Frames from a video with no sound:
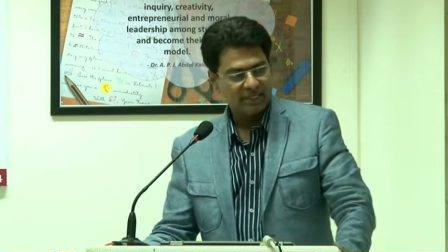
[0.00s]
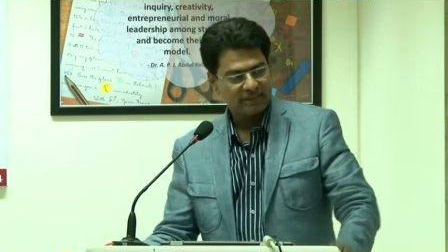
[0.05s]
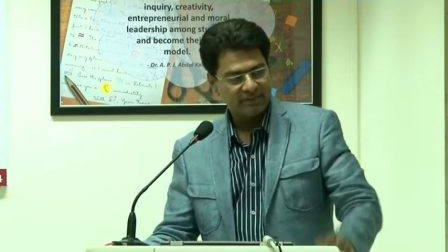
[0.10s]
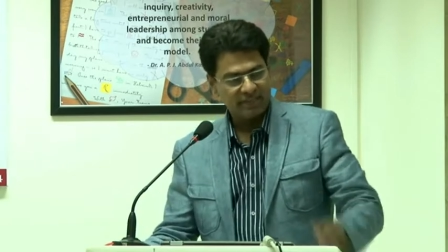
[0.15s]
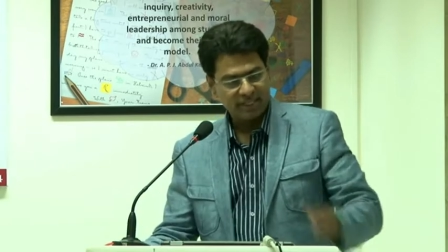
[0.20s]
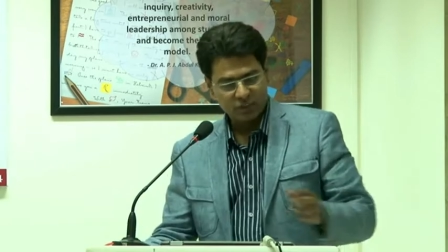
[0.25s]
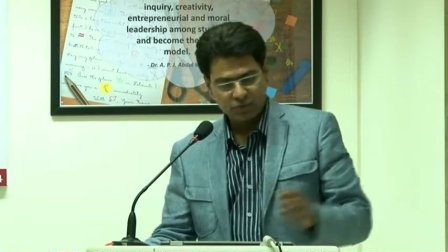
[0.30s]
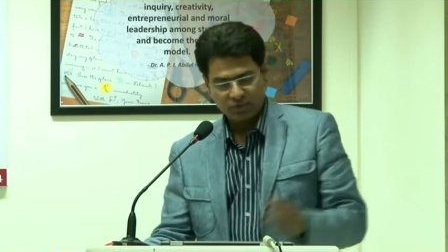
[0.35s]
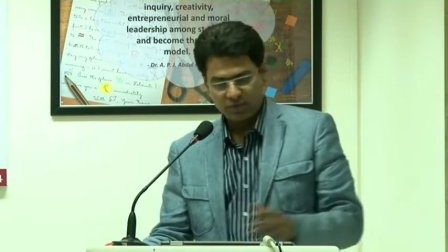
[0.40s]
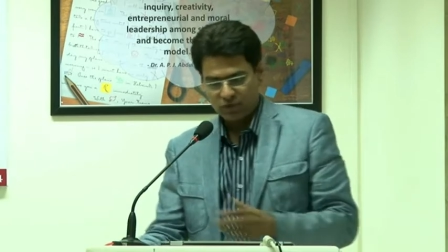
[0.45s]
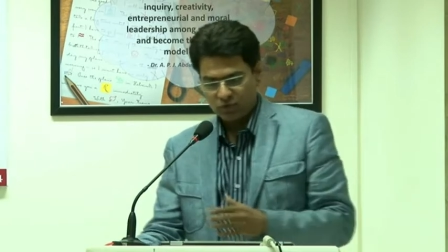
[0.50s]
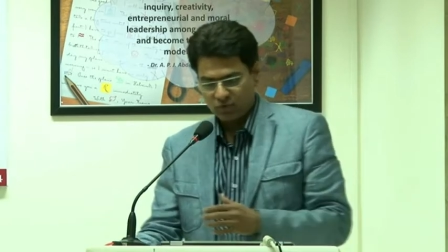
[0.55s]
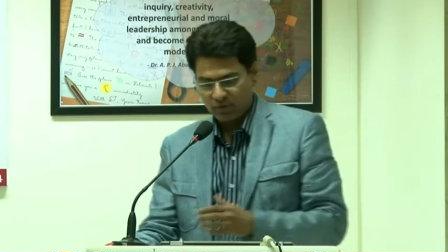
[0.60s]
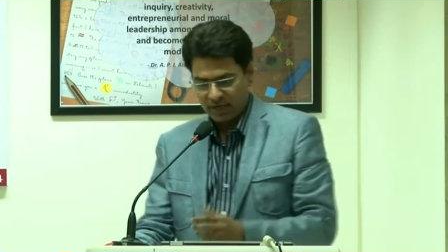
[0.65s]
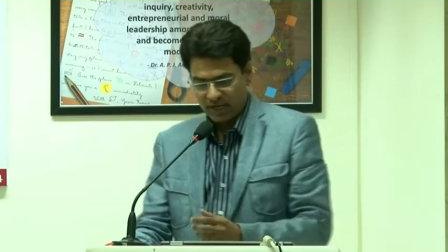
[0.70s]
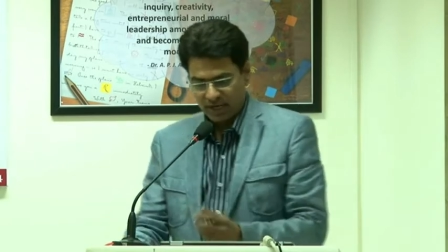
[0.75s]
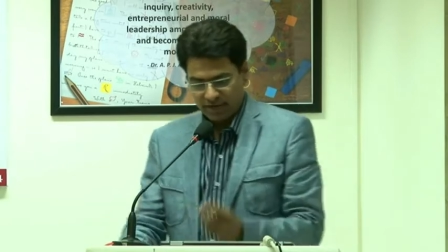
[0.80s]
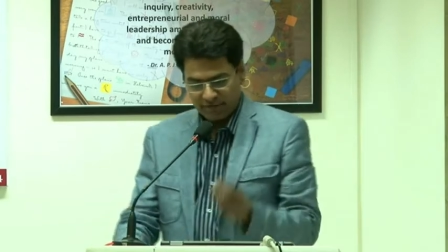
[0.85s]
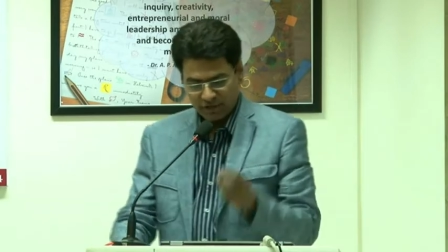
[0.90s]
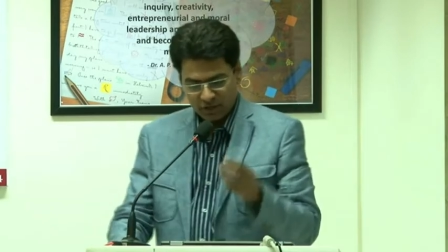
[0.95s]
and that's where you
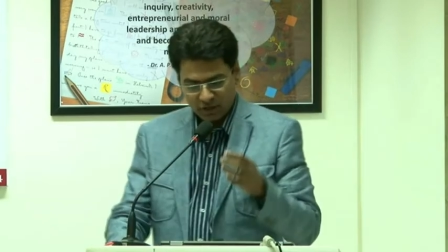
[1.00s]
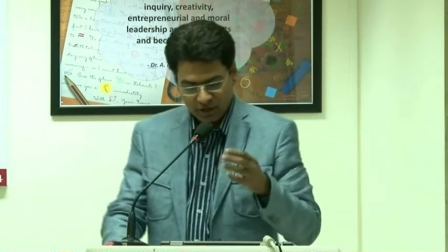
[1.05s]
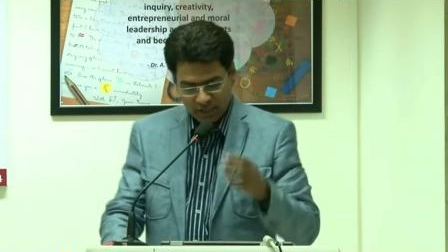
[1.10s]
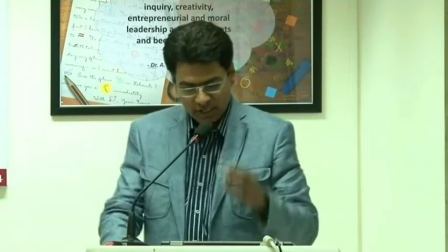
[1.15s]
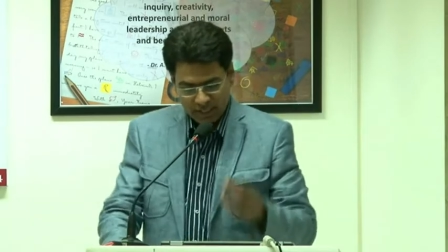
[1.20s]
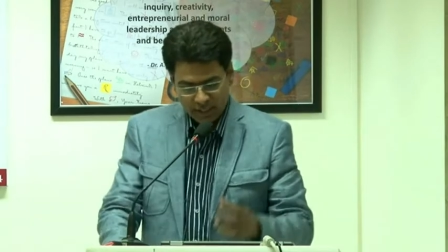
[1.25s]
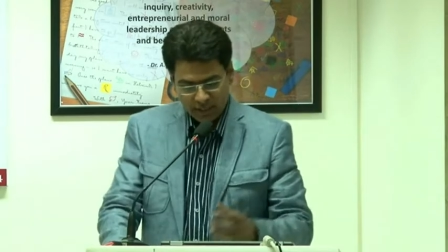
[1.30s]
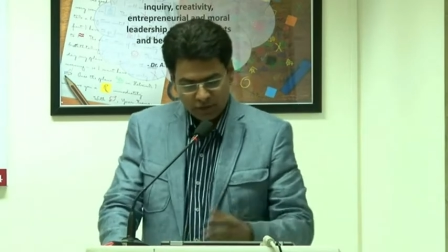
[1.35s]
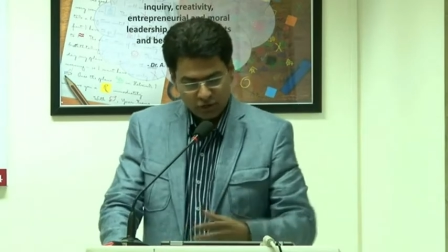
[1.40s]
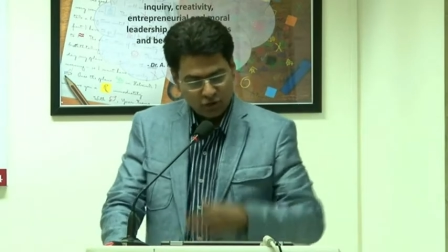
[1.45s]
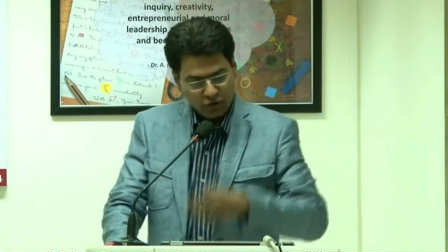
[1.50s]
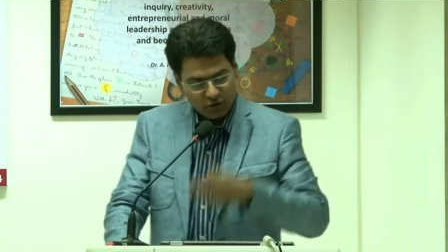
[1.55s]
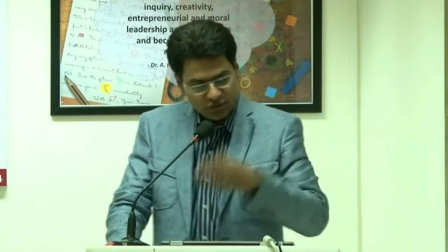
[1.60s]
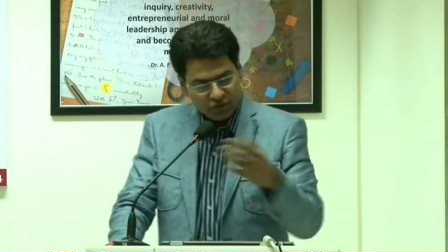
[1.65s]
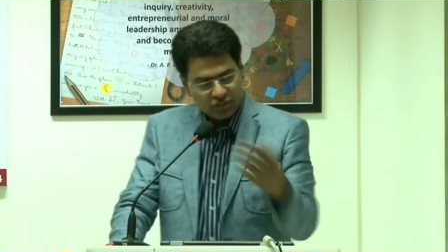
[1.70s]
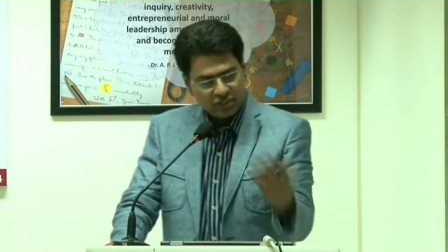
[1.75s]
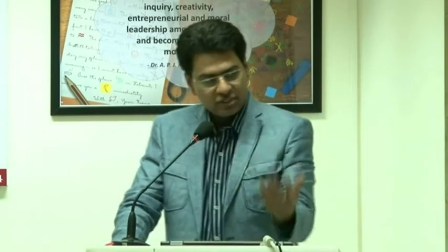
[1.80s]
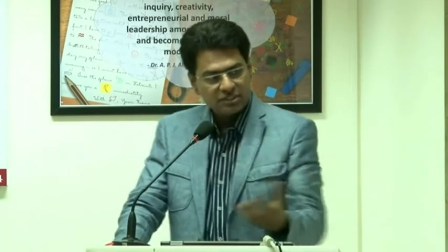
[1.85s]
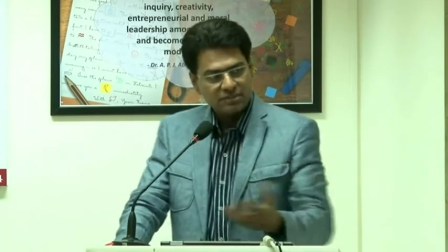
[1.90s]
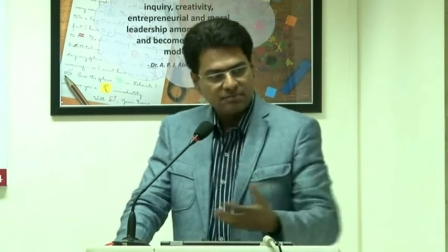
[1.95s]
are having
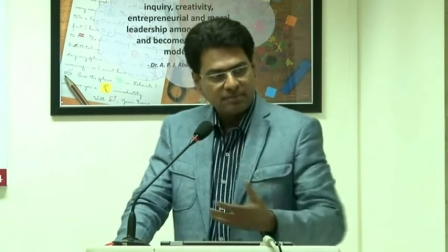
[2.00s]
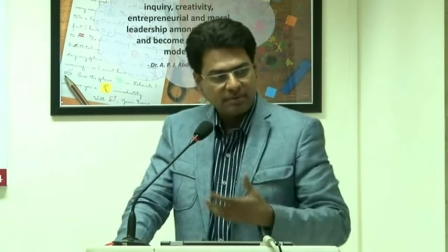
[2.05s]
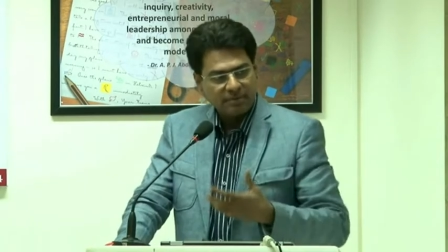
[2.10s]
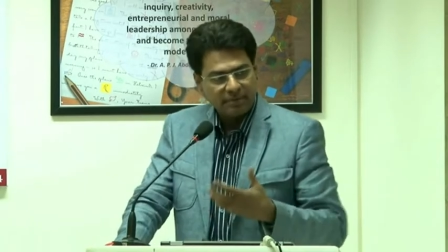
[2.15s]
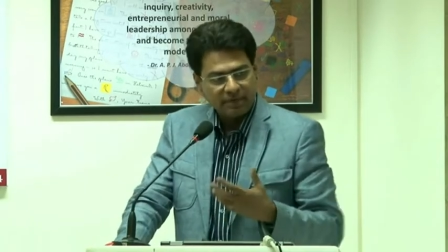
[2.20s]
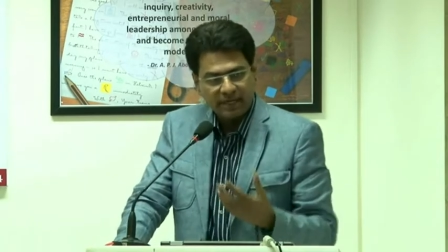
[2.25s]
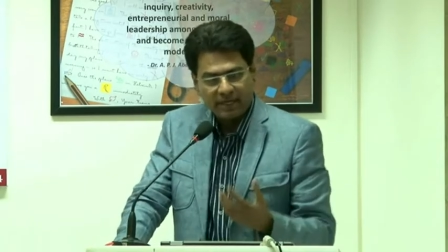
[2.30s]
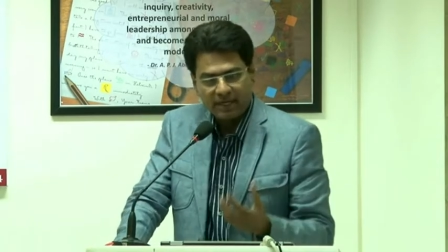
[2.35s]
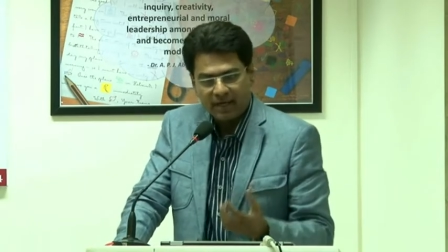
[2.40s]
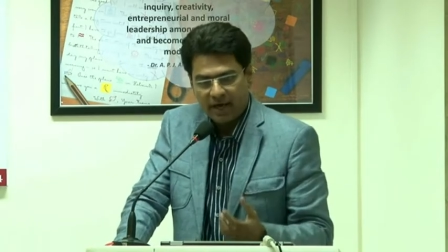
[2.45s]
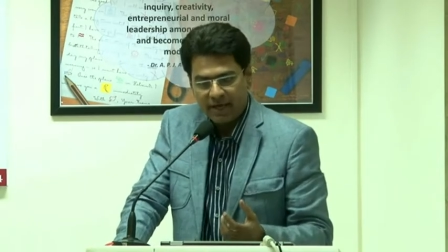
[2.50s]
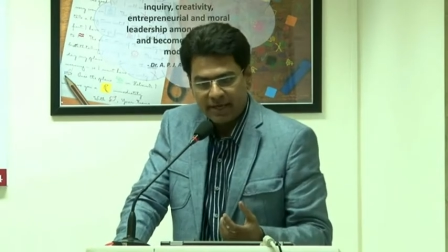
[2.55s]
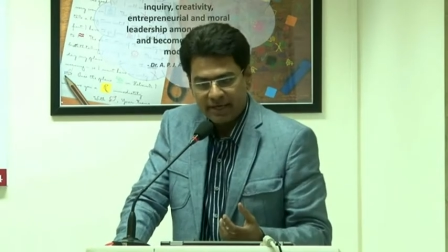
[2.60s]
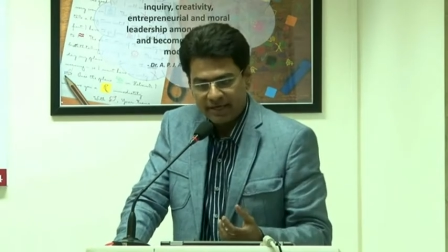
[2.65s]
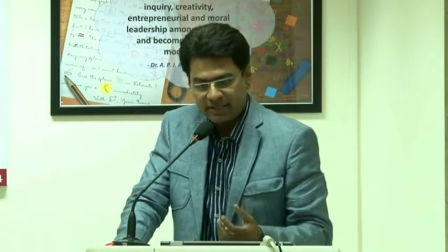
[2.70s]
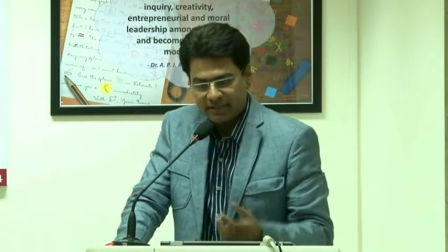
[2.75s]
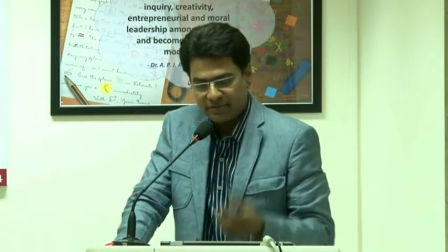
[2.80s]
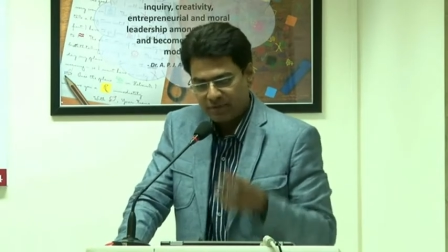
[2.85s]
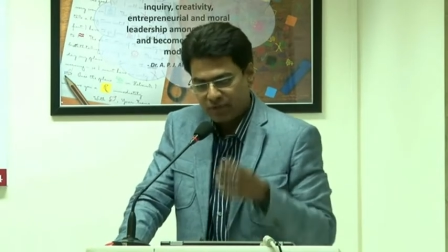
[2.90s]
not just people like IS,